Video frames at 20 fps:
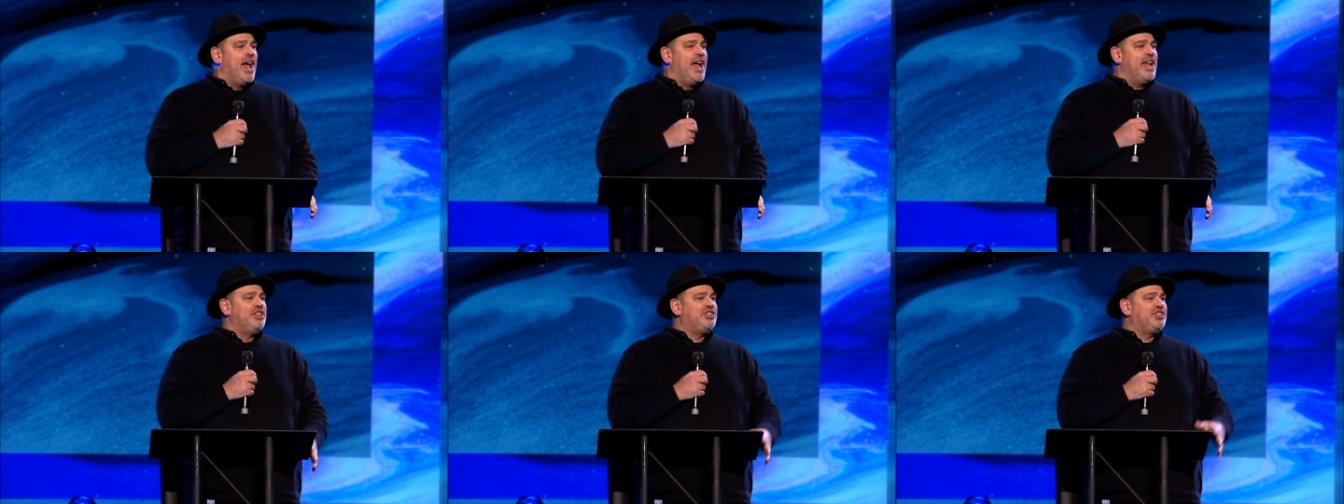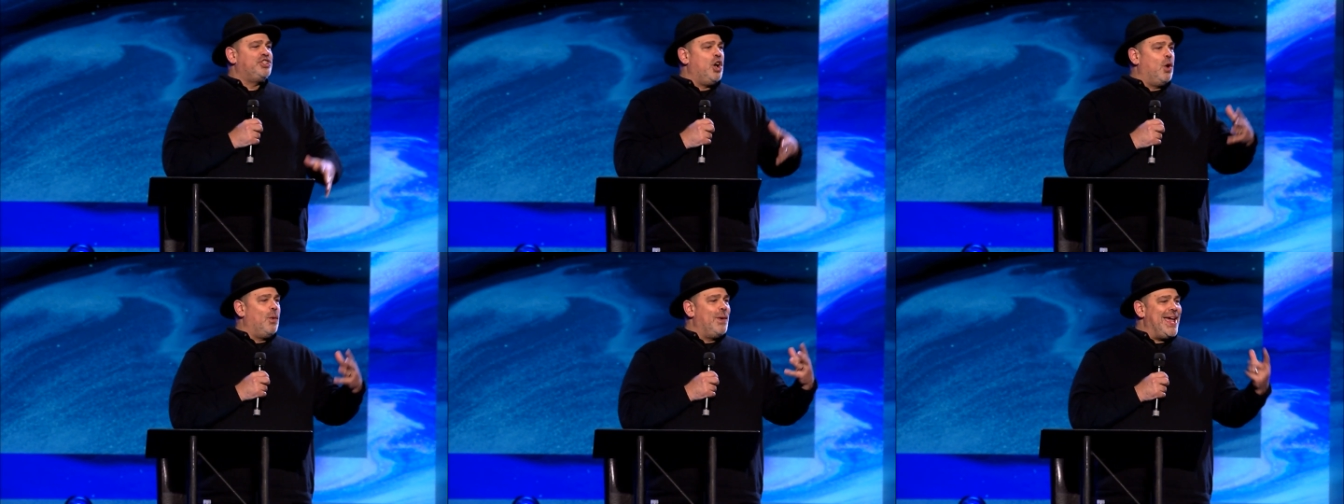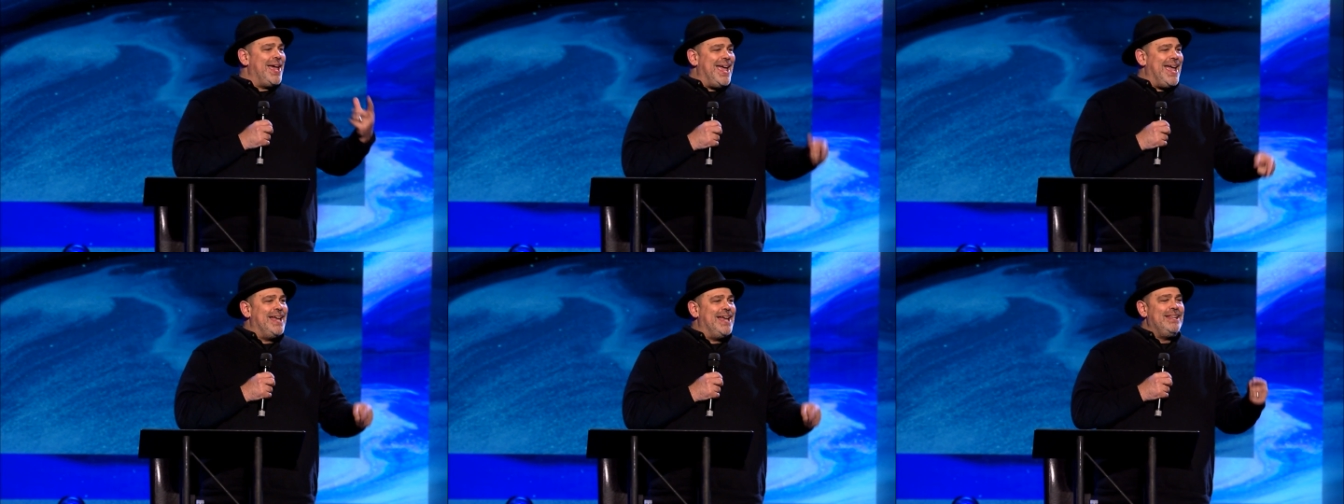And so,
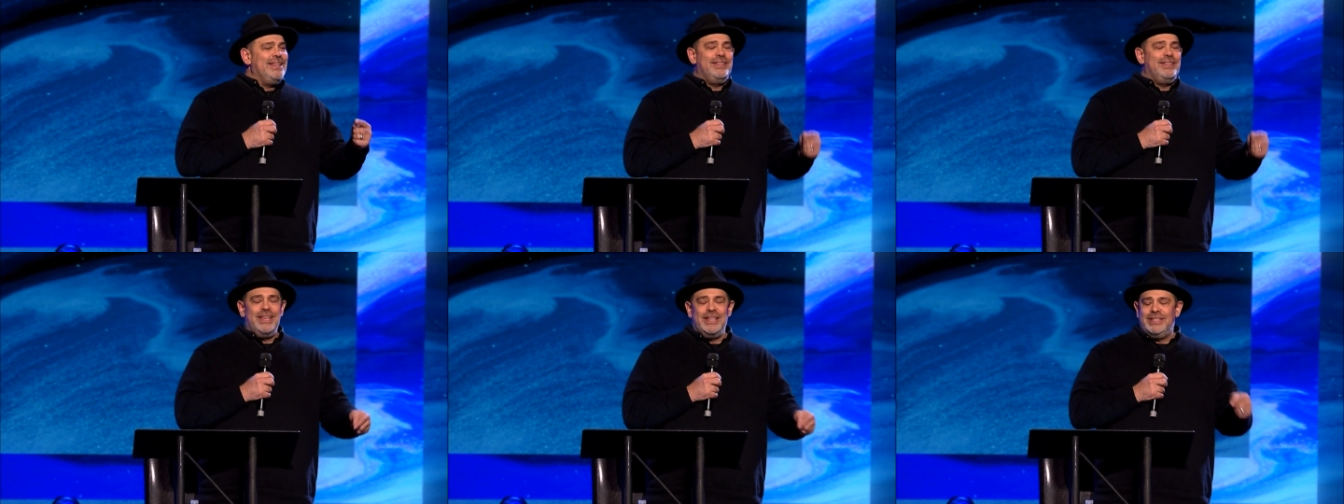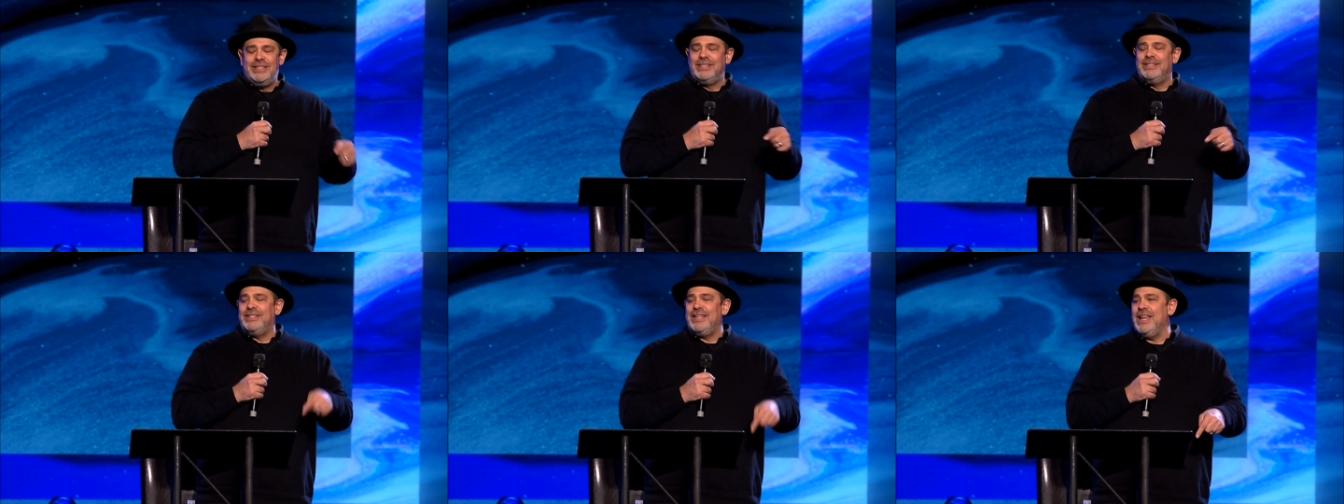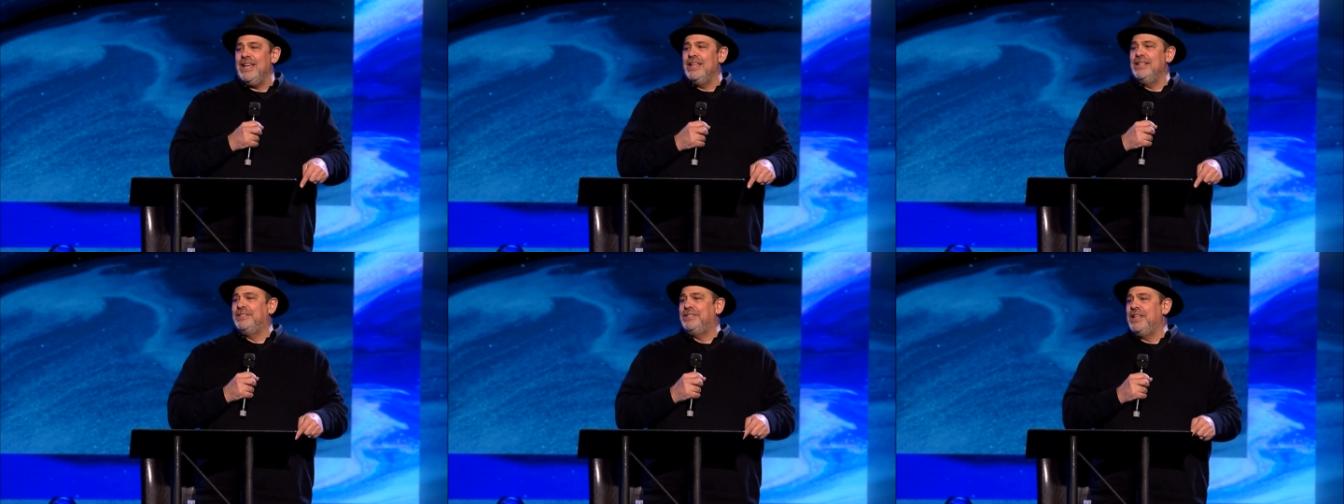in this
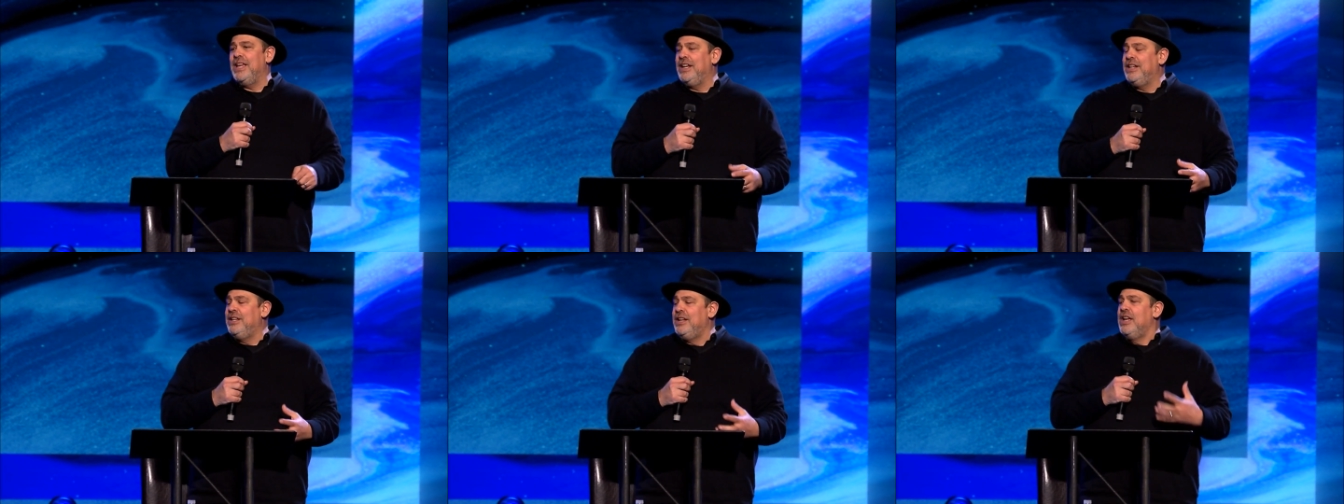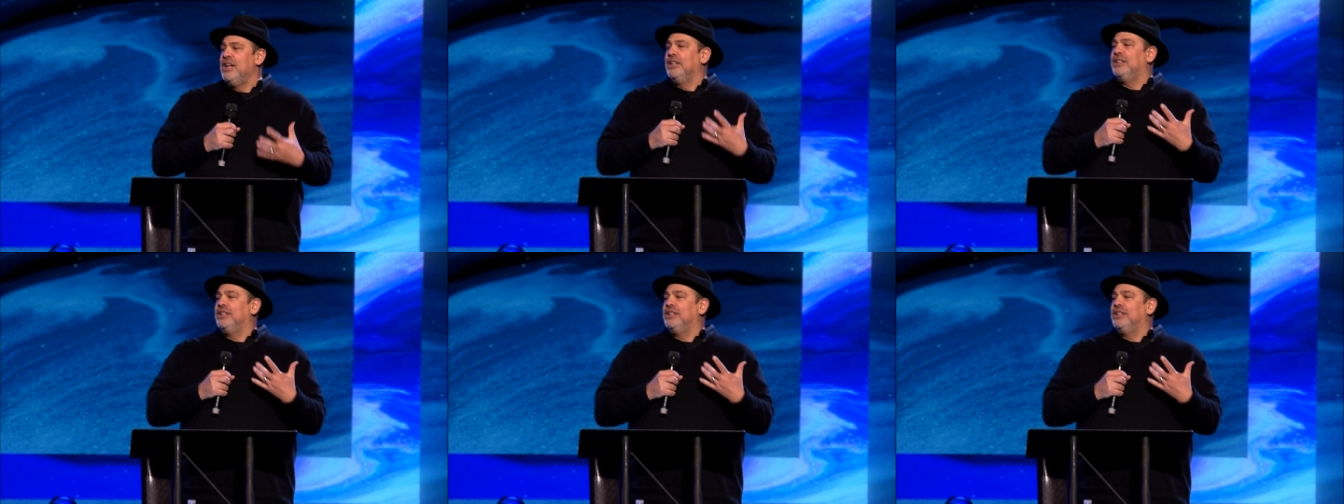season,